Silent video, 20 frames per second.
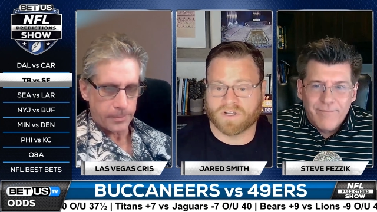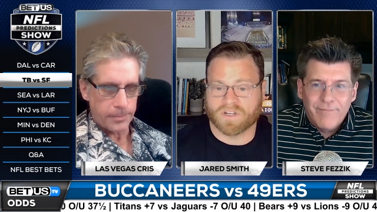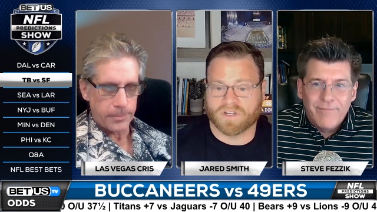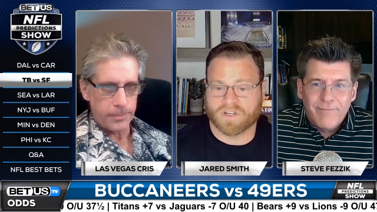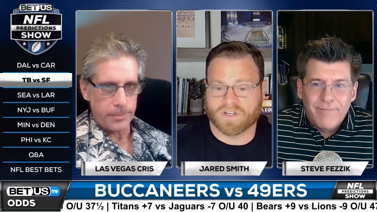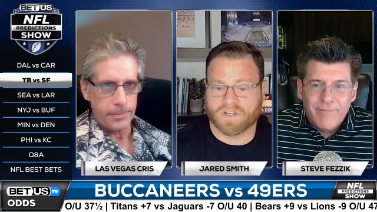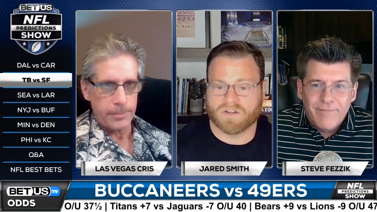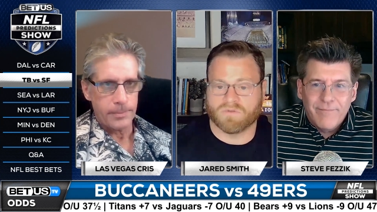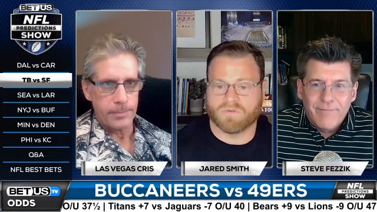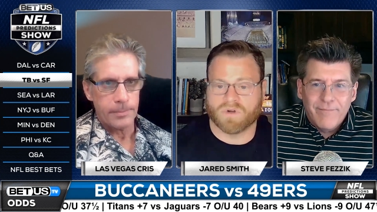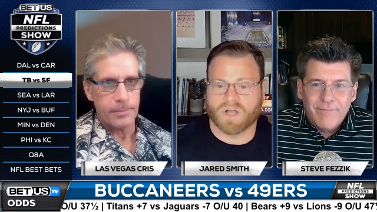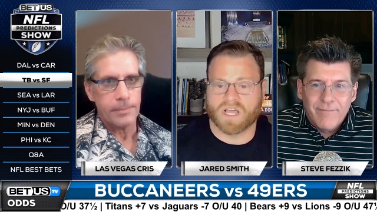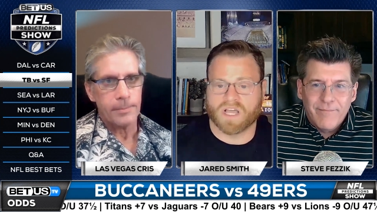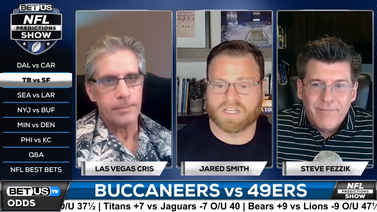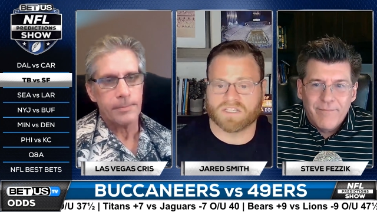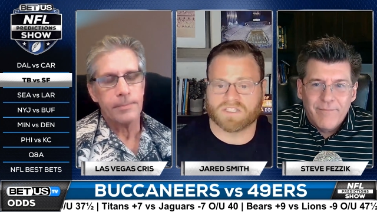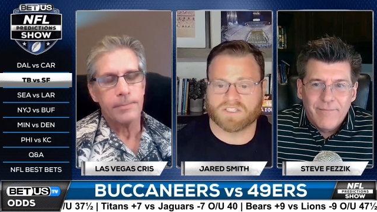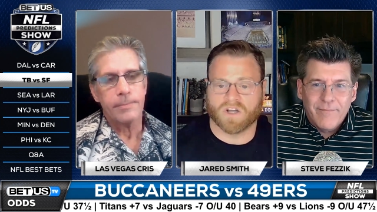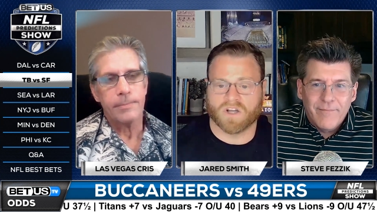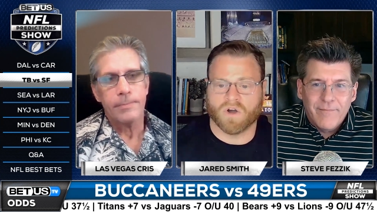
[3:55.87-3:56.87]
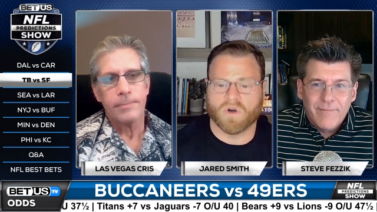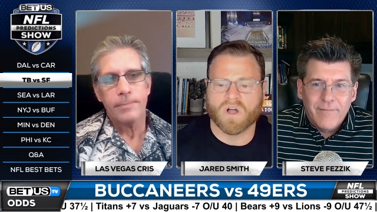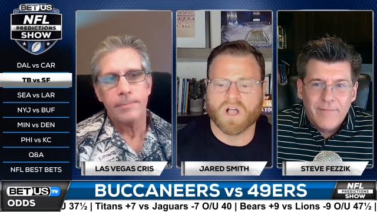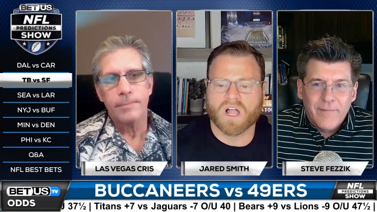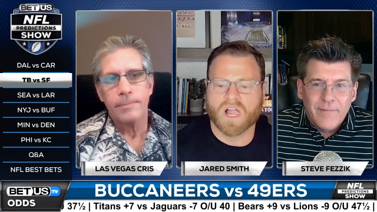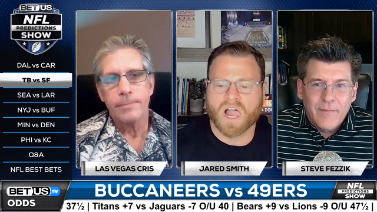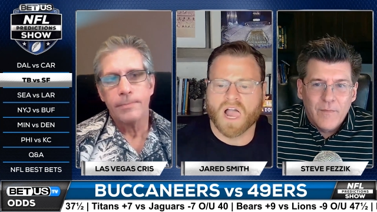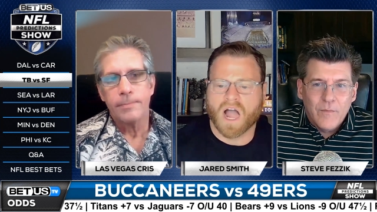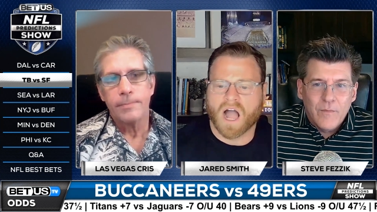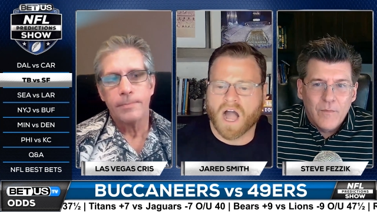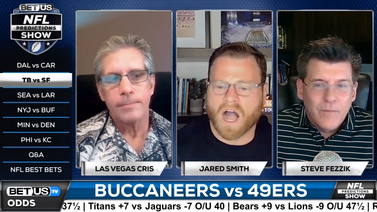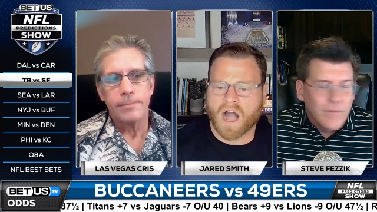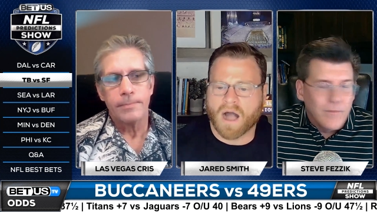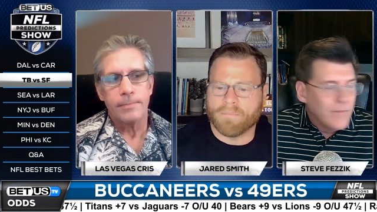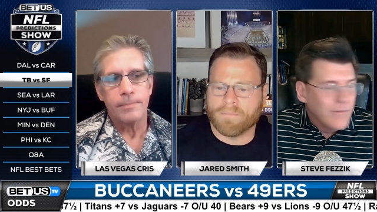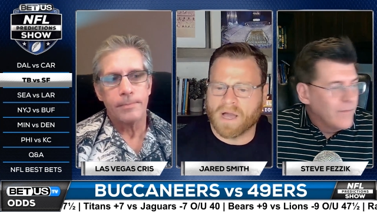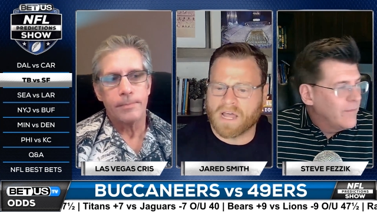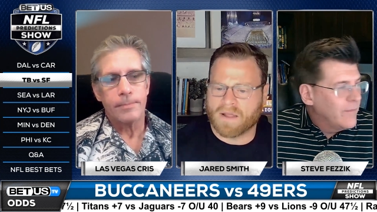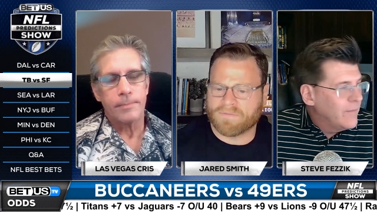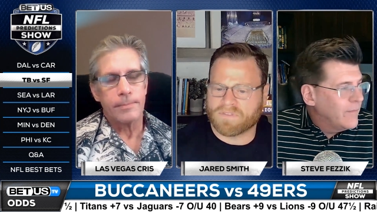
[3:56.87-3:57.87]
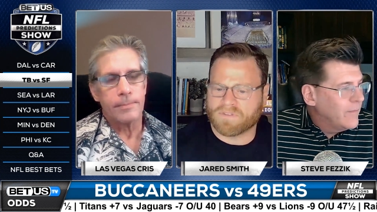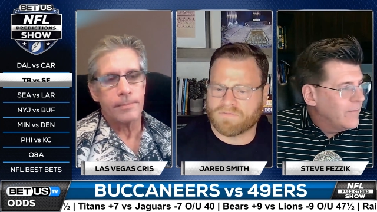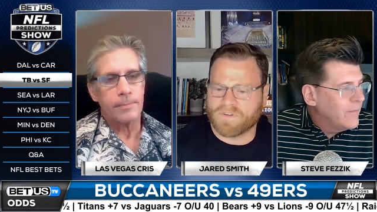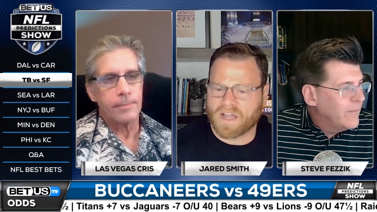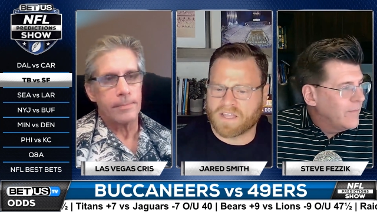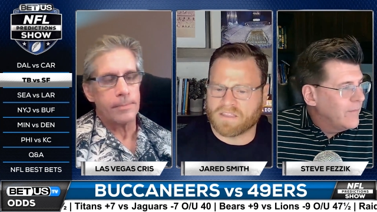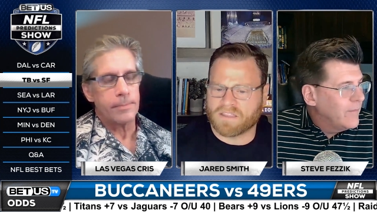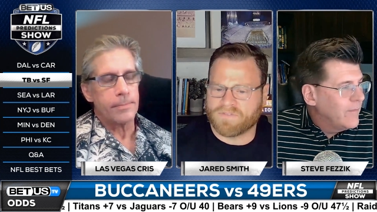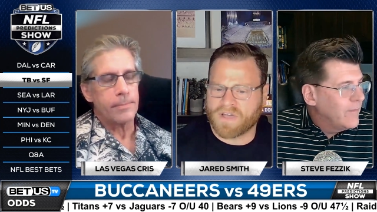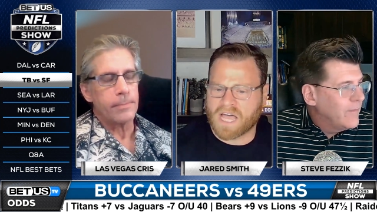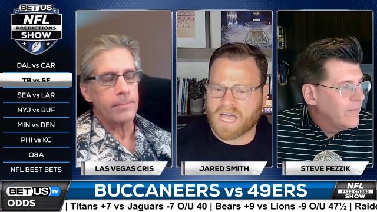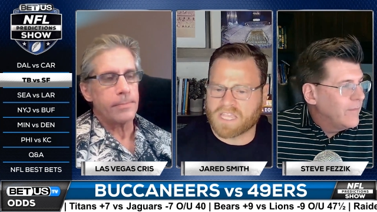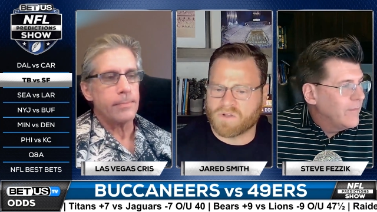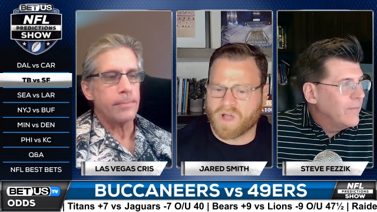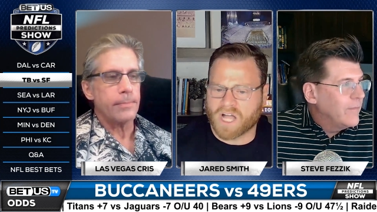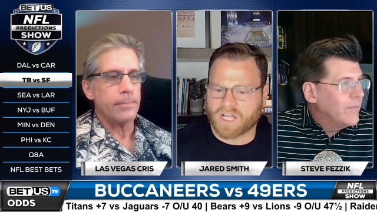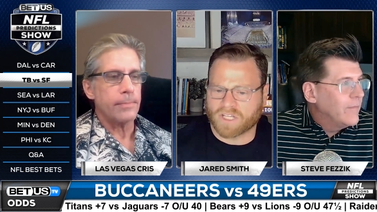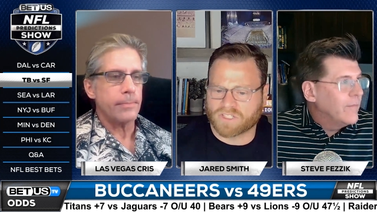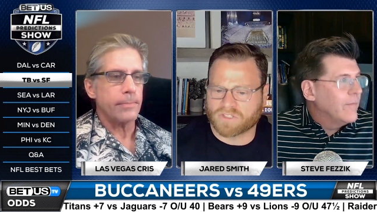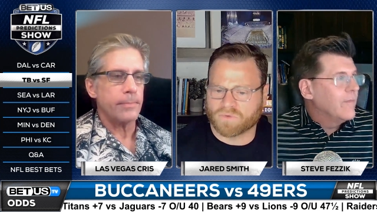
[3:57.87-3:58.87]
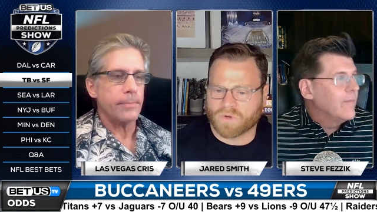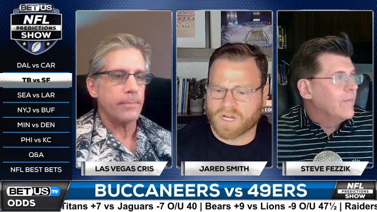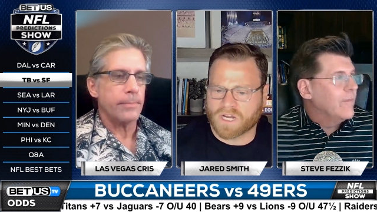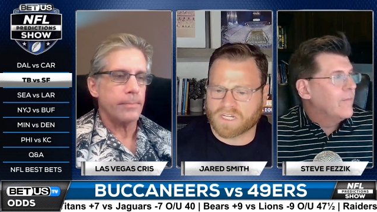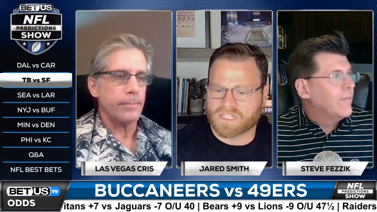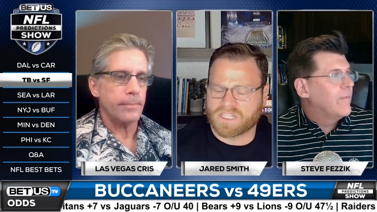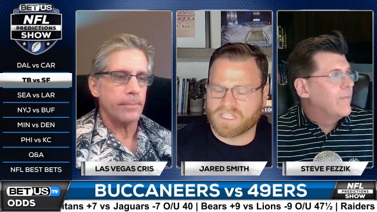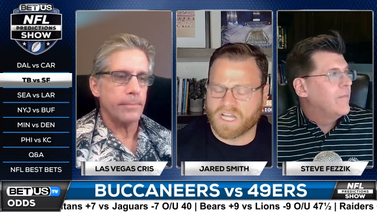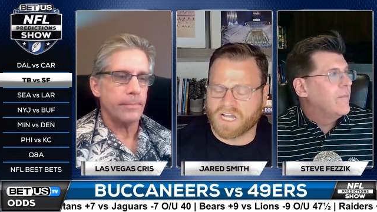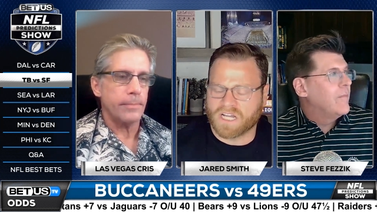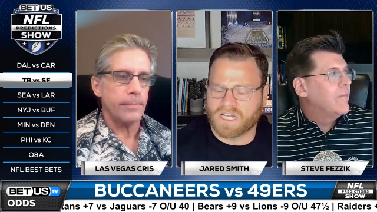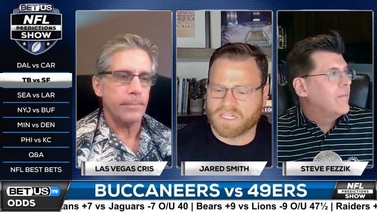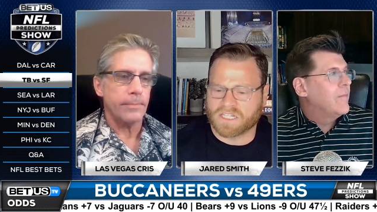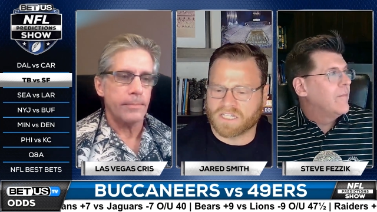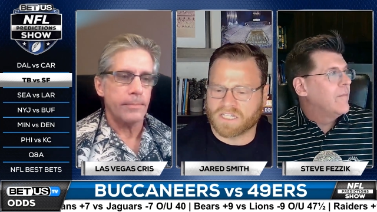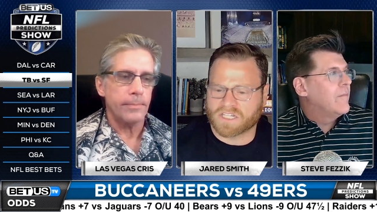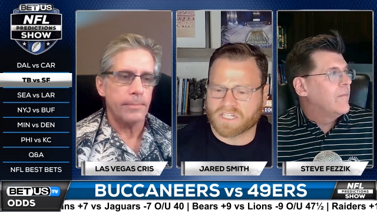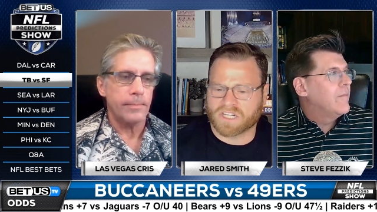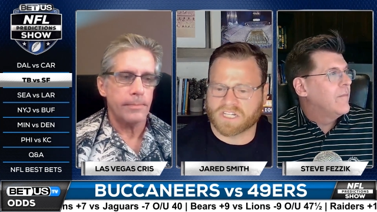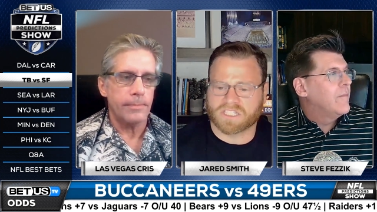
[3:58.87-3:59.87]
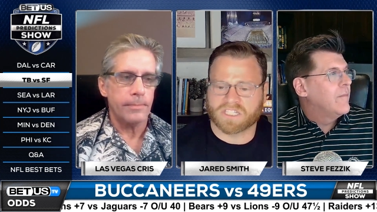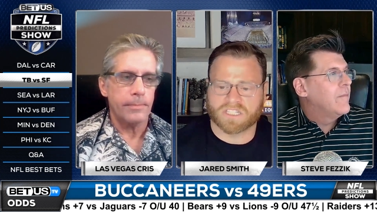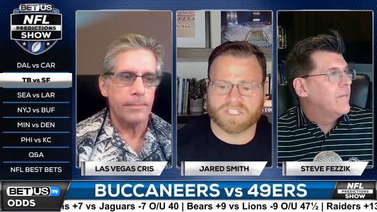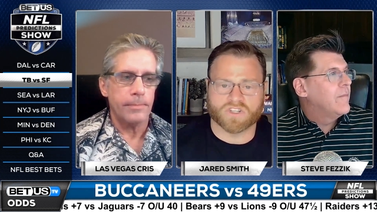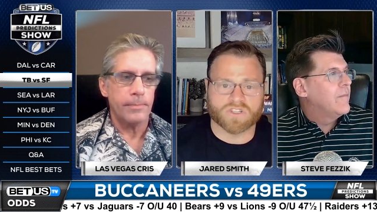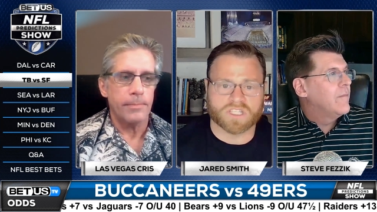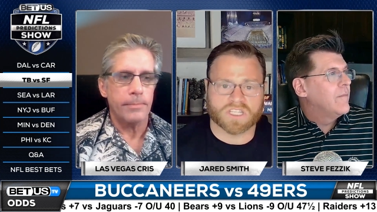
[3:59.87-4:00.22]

Speaker 1: chance, no way. So uh, might have to find the value elsewhere. Uh, Cris